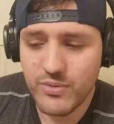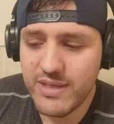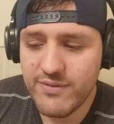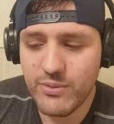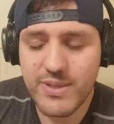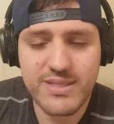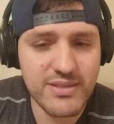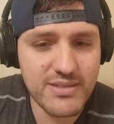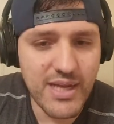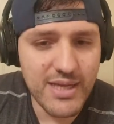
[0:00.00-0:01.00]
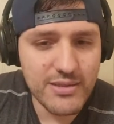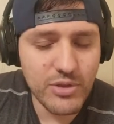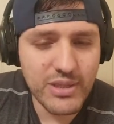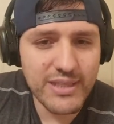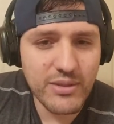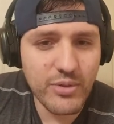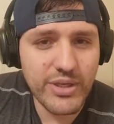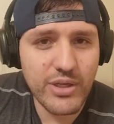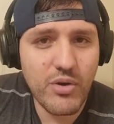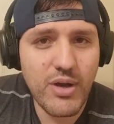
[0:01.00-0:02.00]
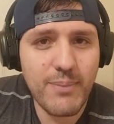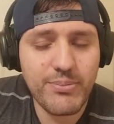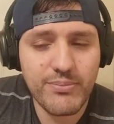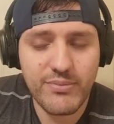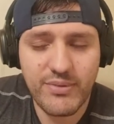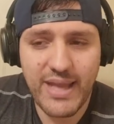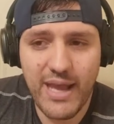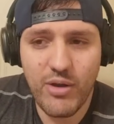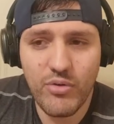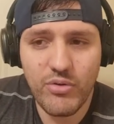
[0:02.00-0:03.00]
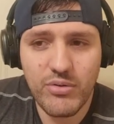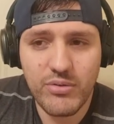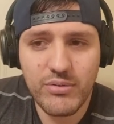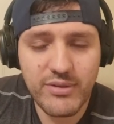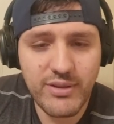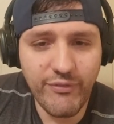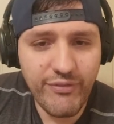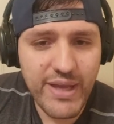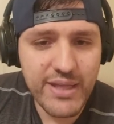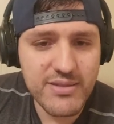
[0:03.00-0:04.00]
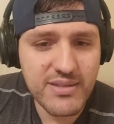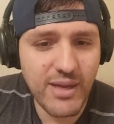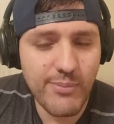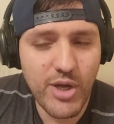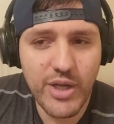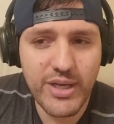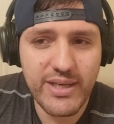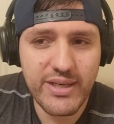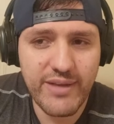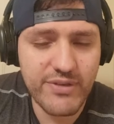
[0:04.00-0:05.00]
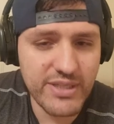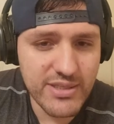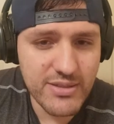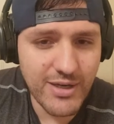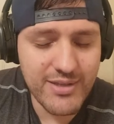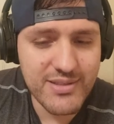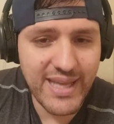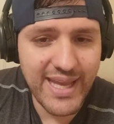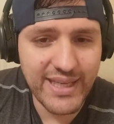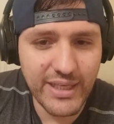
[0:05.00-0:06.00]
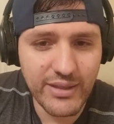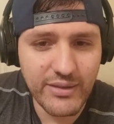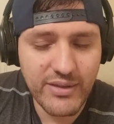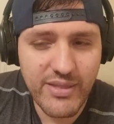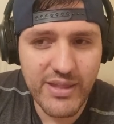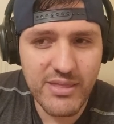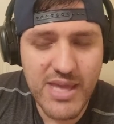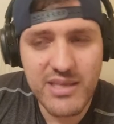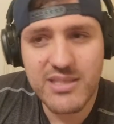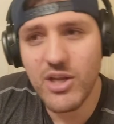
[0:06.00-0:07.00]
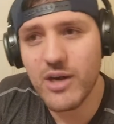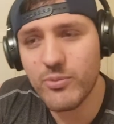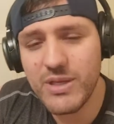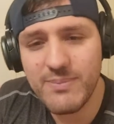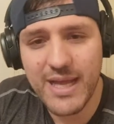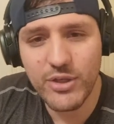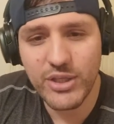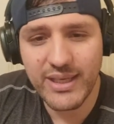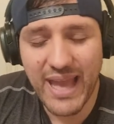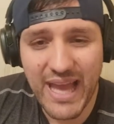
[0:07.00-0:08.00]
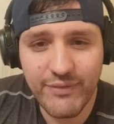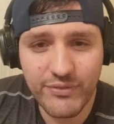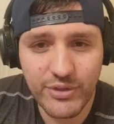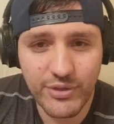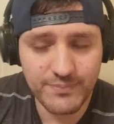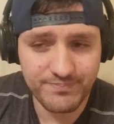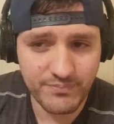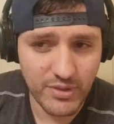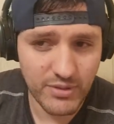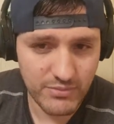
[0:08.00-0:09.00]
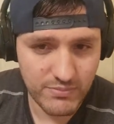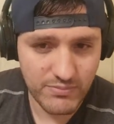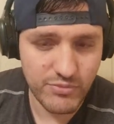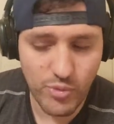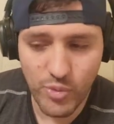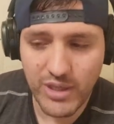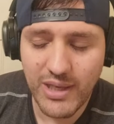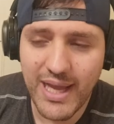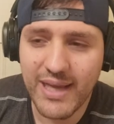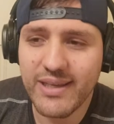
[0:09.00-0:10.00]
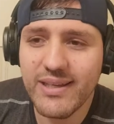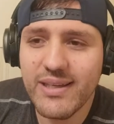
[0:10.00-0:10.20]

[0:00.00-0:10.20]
even the rest of the stocks looked like they were gonna go up. Now, the Feds come on and everything starts tanking. Then things start rebounding after two o'clock.